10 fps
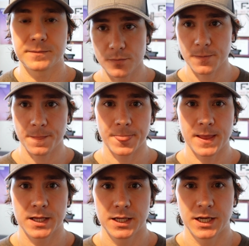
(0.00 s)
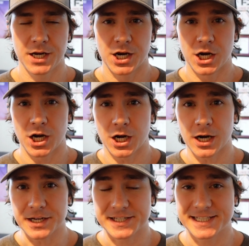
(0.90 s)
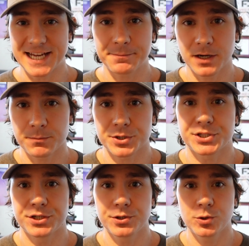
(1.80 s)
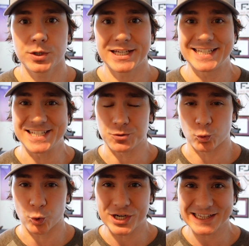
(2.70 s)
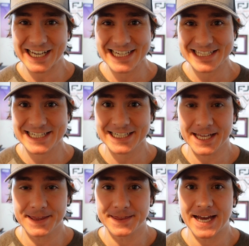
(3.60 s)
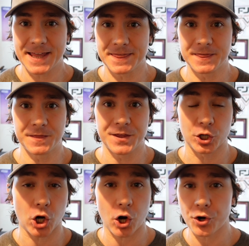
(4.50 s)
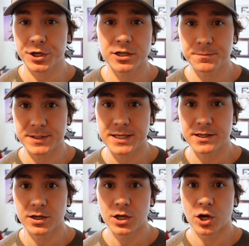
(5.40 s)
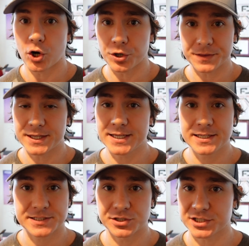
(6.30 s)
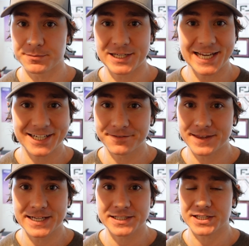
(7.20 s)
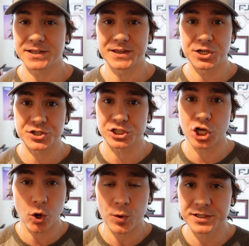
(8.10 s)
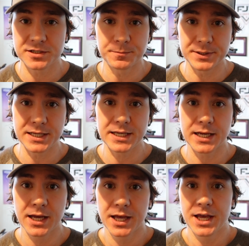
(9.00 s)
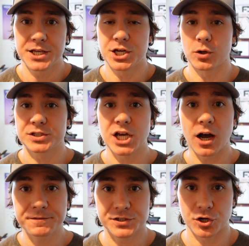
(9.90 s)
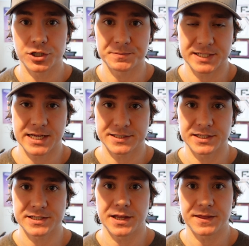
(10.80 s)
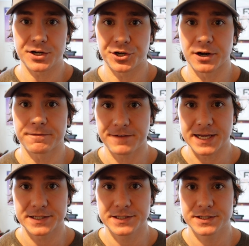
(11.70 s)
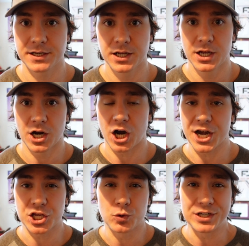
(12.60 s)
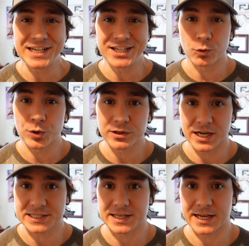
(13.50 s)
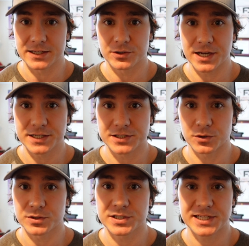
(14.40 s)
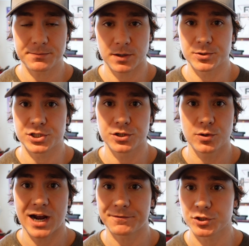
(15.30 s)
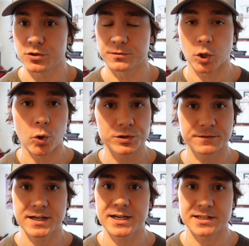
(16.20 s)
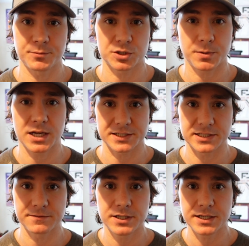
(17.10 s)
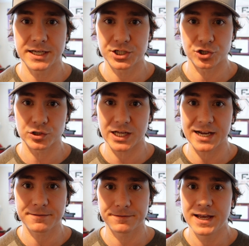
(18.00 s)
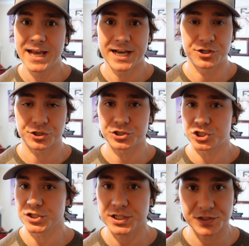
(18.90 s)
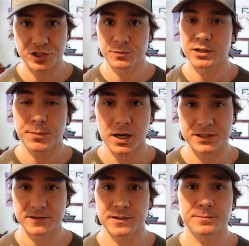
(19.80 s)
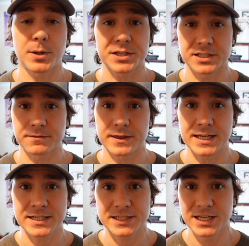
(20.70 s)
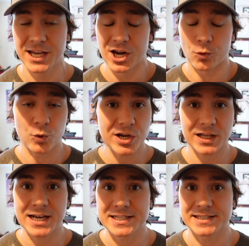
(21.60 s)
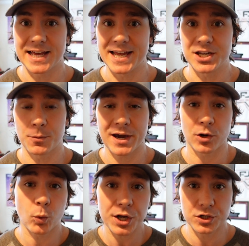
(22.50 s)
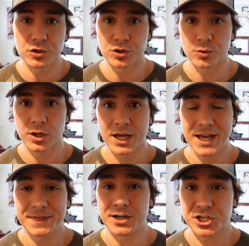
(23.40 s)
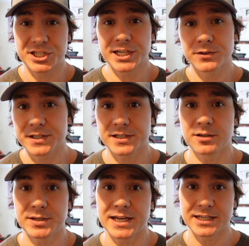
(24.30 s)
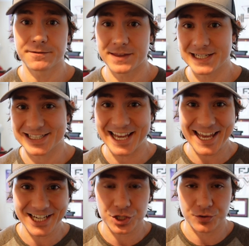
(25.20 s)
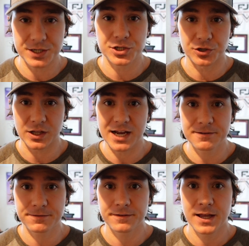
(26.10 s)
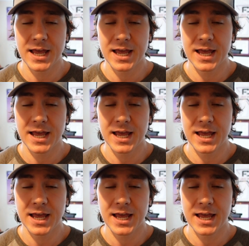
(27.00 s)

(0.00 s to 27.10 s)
All right, step number two is realizing that there are going to be hard things. There's going to be negative things. There's going to be, you know, tough circumstances that you're going to face. All right, you need to realize that, okay? So step number two, after you've cultivated as much positivity into your life and you're just consuming positive things, realize that no matter what you do, there still is going to be negative things that enter into your life.